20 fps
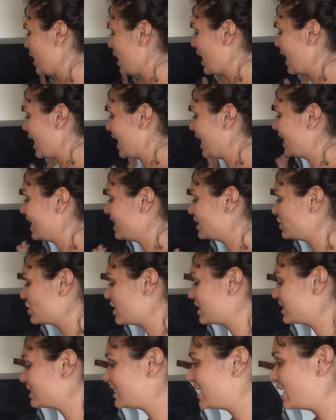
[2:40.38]
and
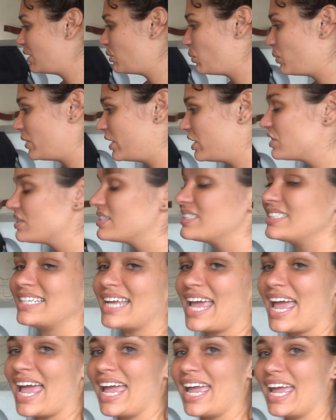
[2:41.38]
it will
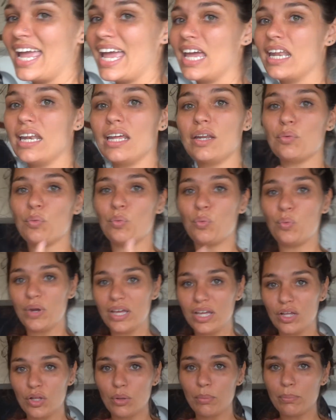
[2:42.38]
stay, and it
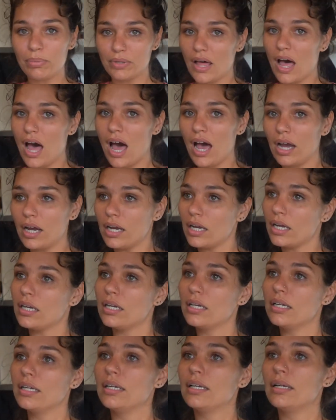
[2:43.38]
will block
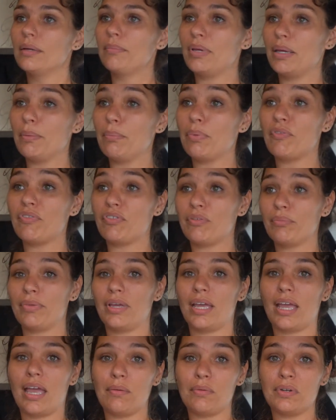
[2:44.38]
people from
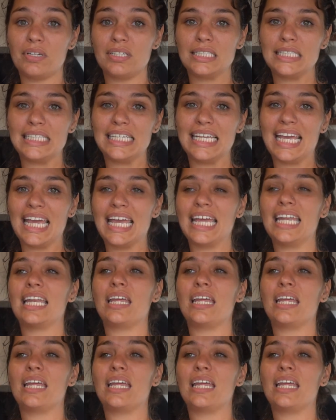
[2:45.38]
being able to see in.